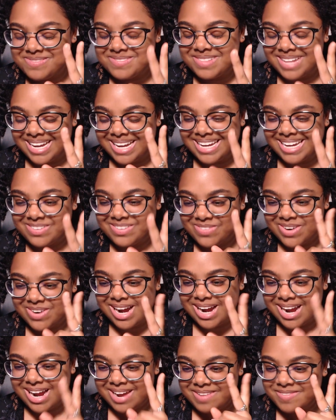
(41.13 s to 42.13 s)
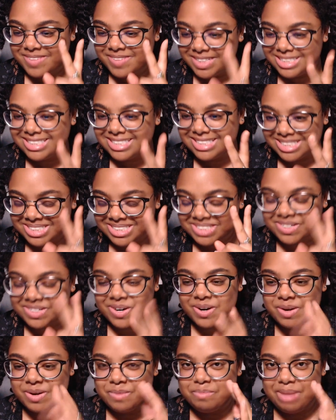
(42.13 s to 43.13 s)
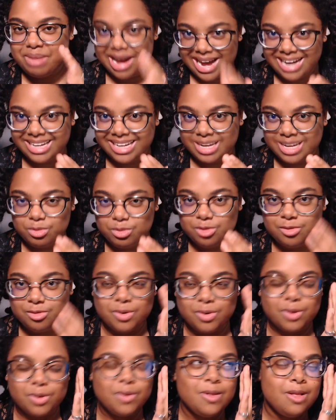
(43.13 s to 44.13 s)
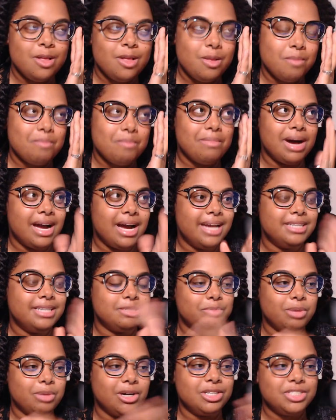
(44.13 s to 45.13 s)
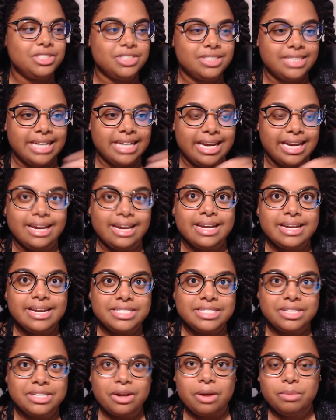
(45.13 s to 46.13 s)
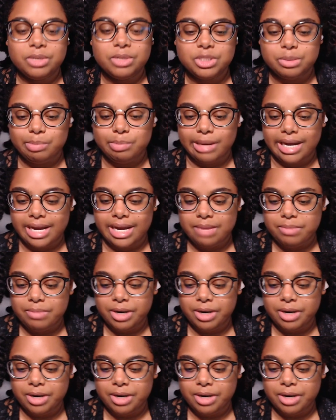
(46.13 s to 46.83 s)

like when I officially started packing before my departure day to come to Japan.